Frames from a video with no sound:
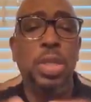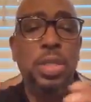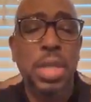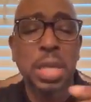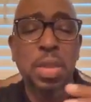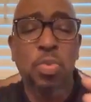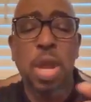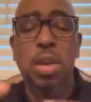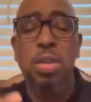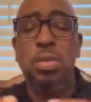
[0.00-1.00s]
when Satan
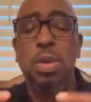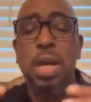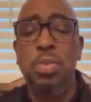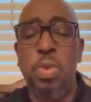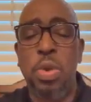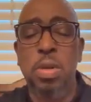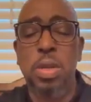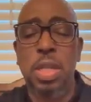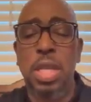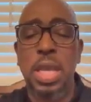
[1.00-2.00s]
around you, and the
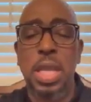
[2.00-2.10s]
world and,